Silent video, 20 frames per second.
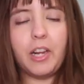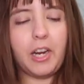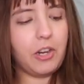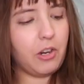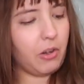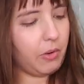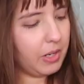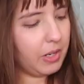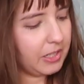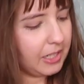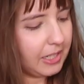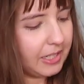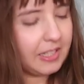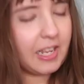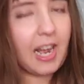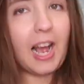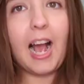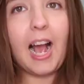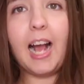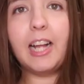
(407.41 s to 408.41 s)
that I noticed
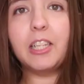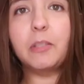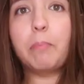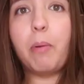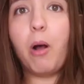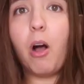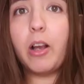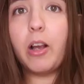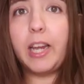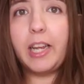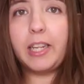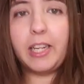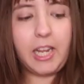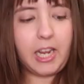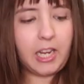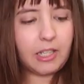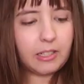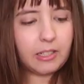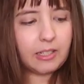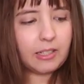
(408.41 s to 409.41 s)
is that has pocket
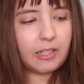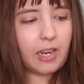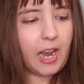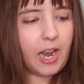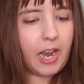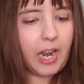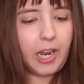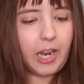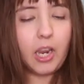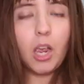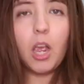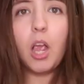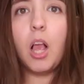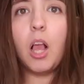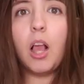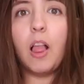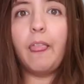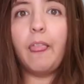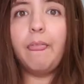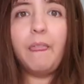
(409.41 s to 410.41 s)
inside.
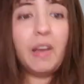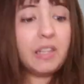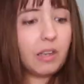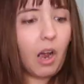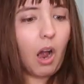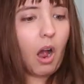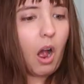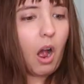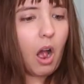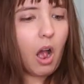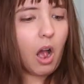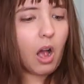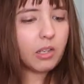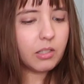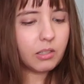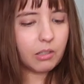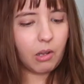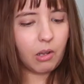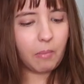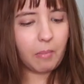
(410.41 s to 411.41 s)
That's
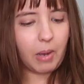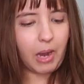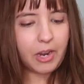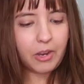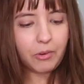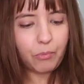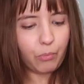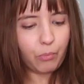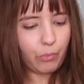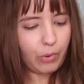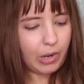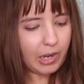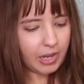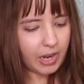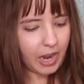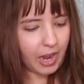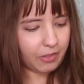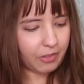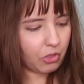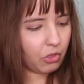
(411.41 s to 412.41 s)
awesome. I
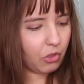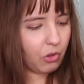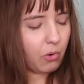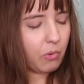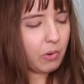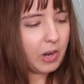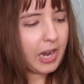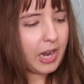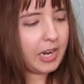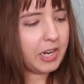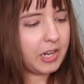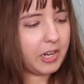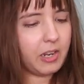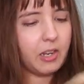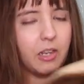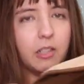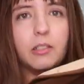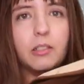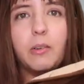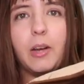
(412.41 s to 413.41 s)
really have no
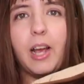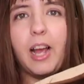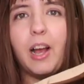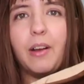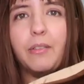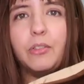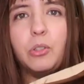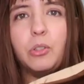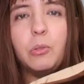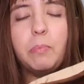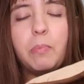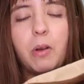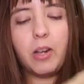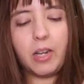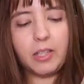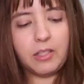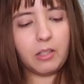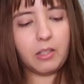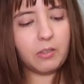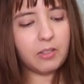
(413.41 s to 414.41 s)
idea. So I have two
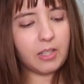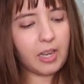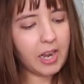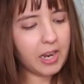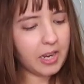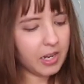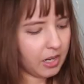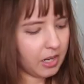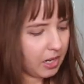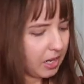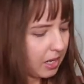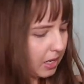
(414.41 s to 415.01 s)
pockets outside